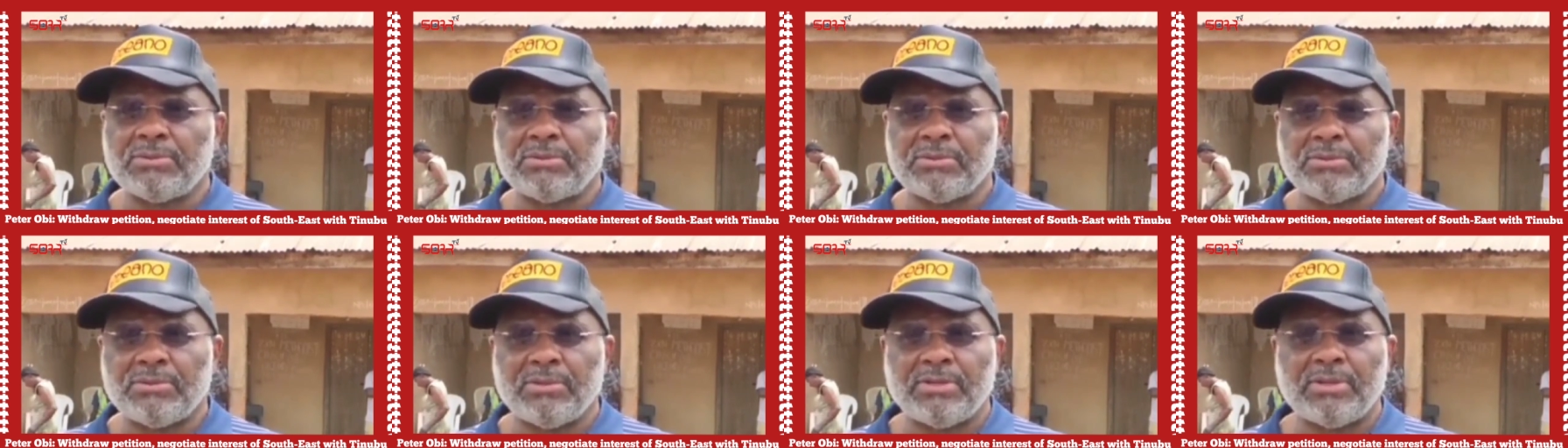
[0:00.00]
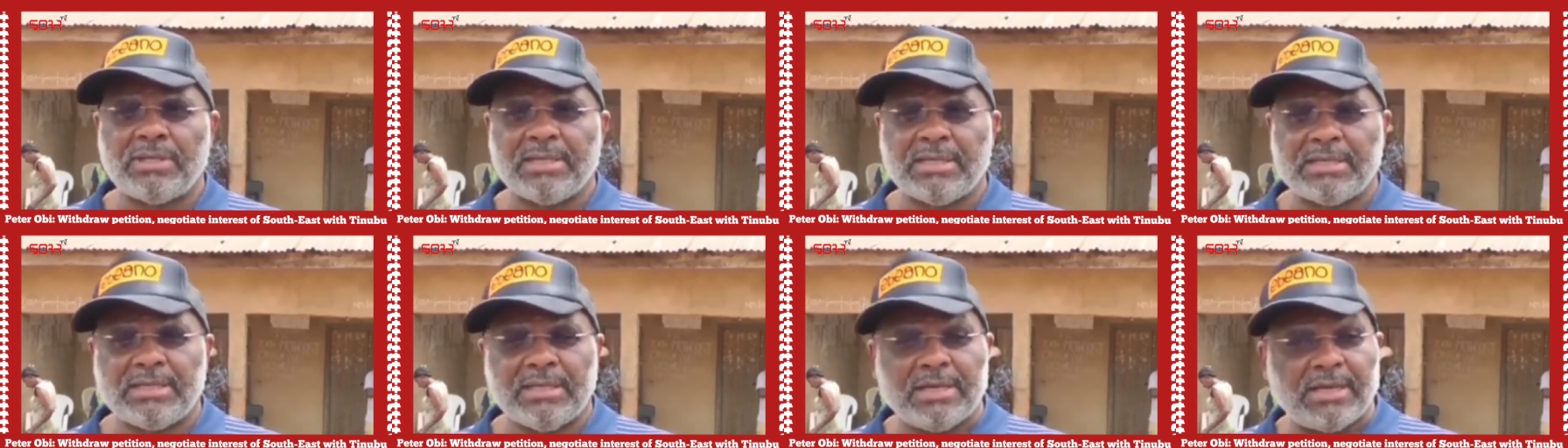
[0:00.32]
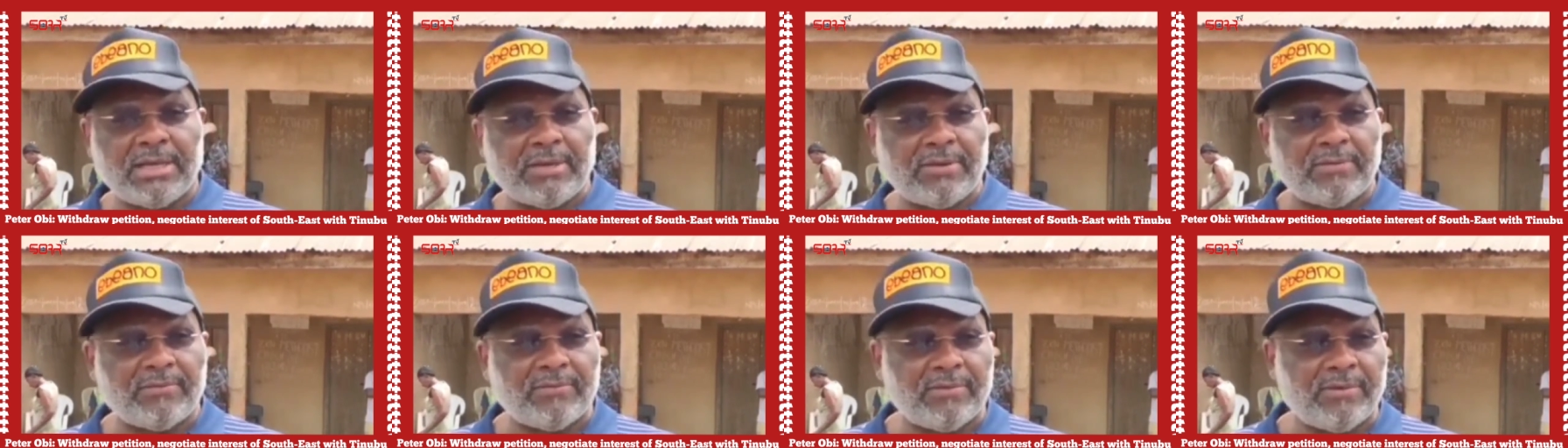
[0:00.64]
of pres the
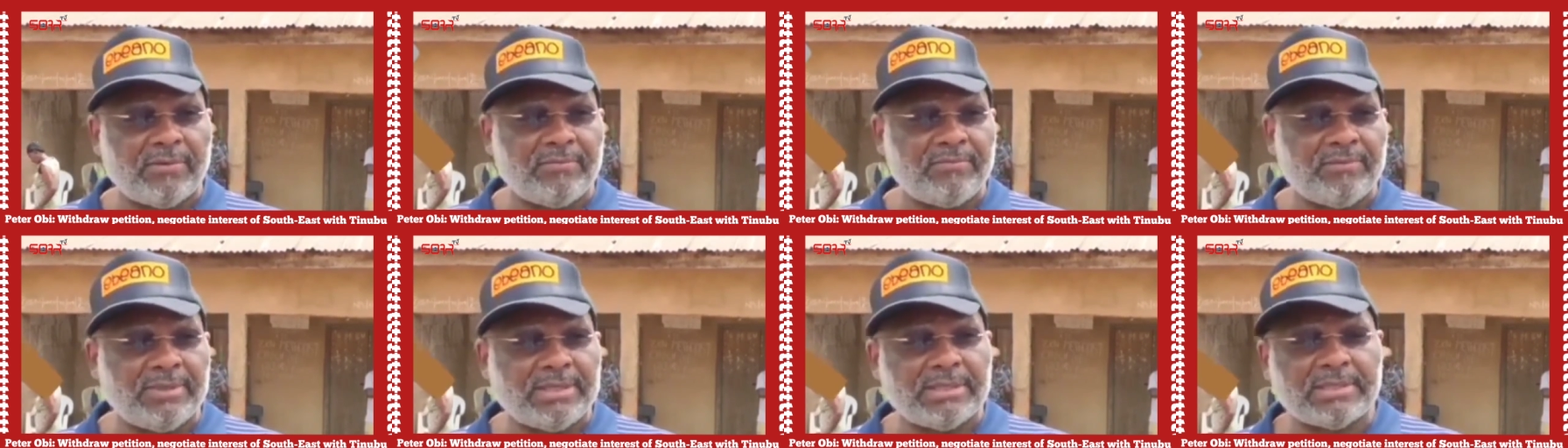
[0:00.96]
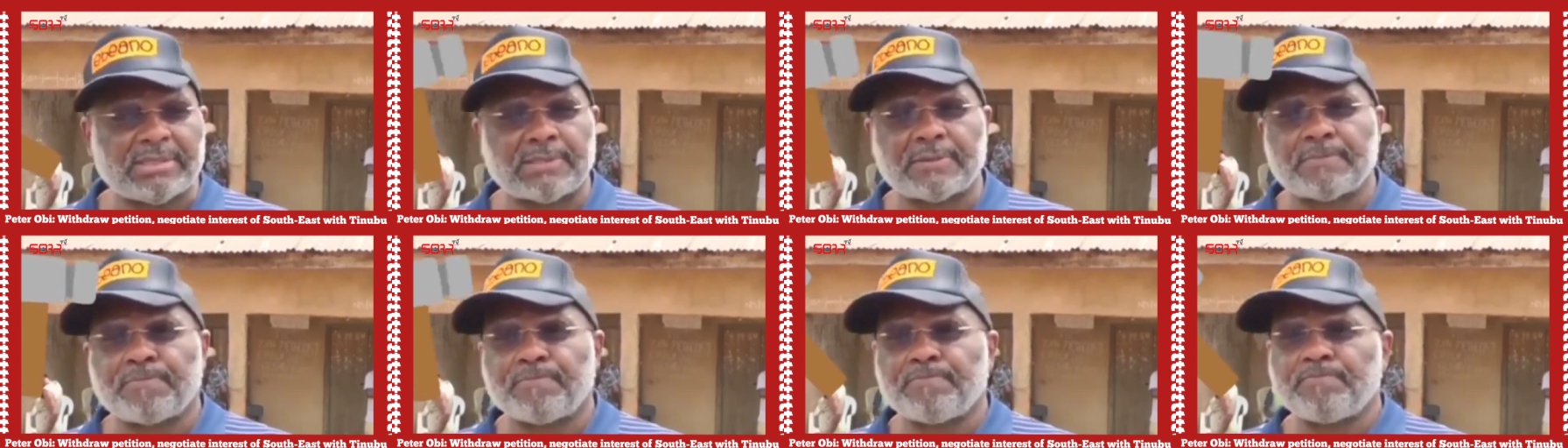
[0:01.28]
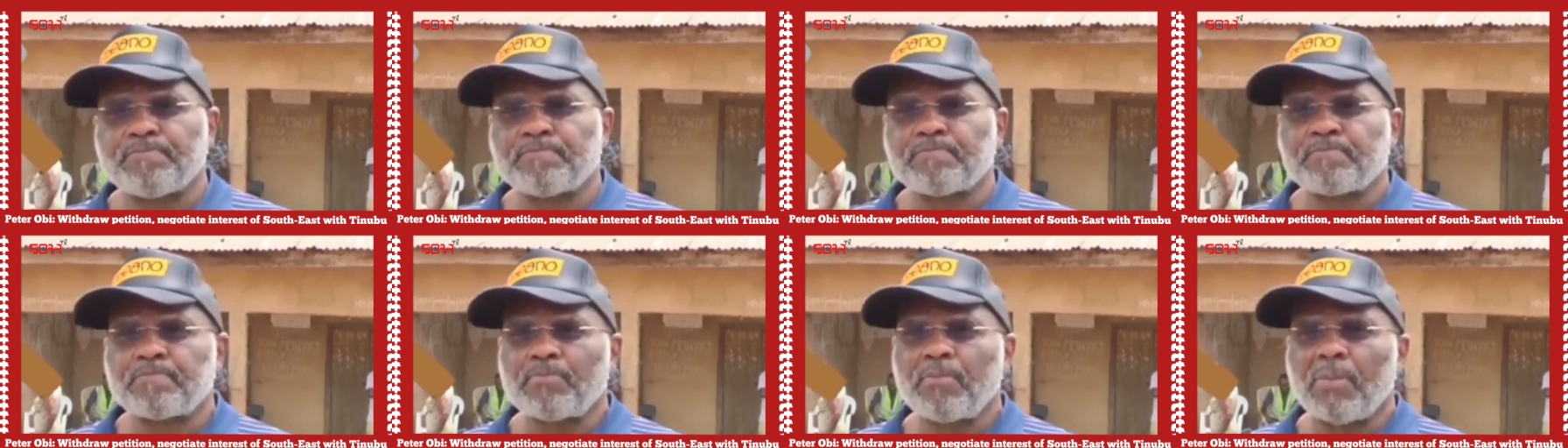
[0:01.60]
president of the
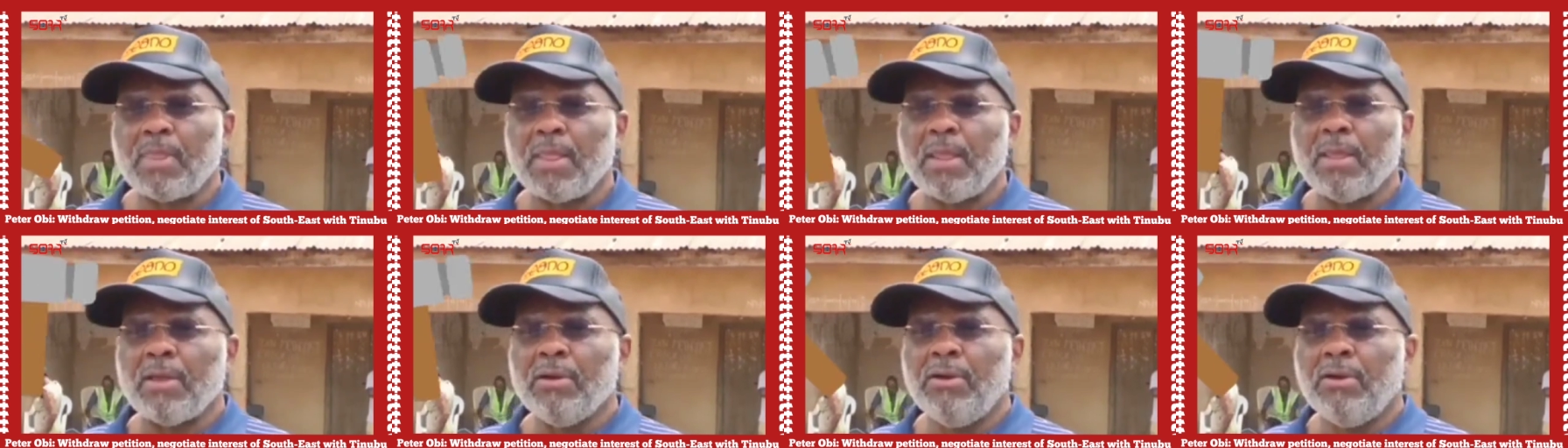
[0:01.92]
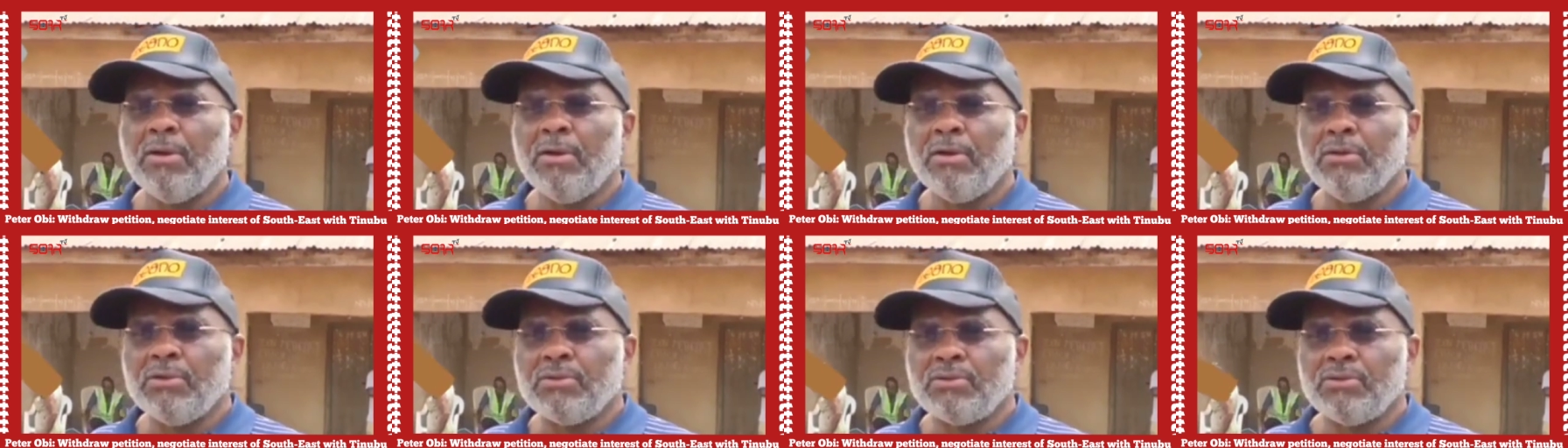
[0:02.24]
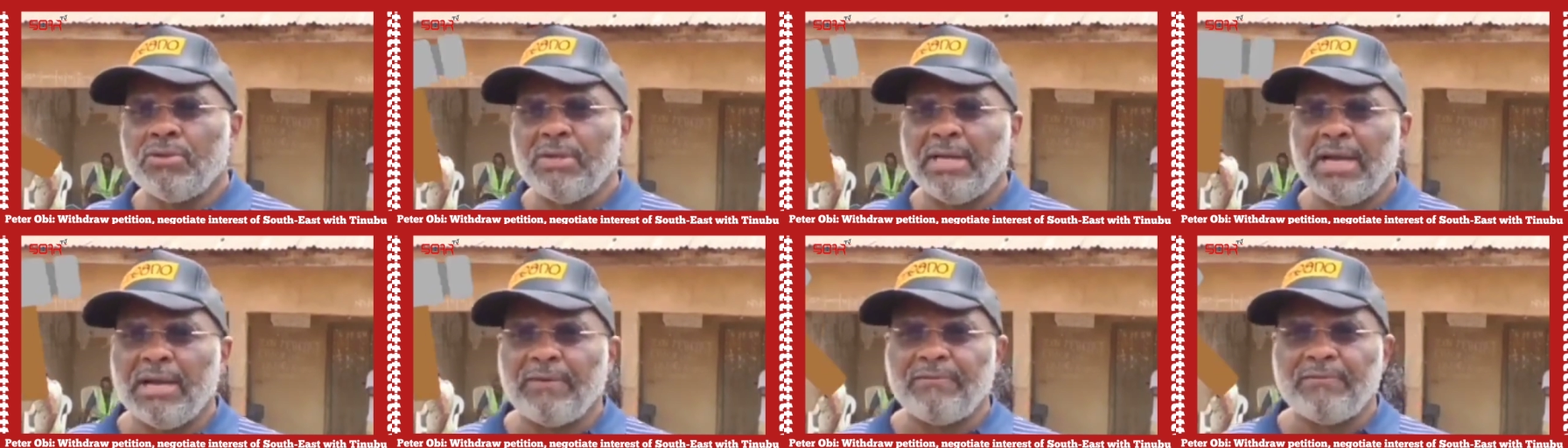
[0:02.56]
greatest black nation on
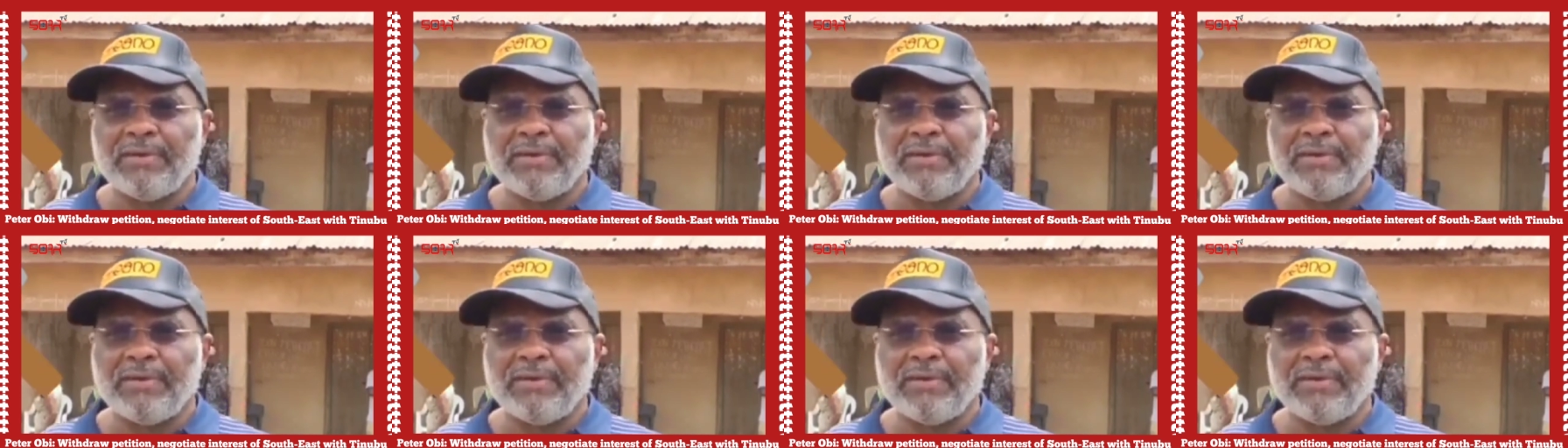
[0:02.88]
earth.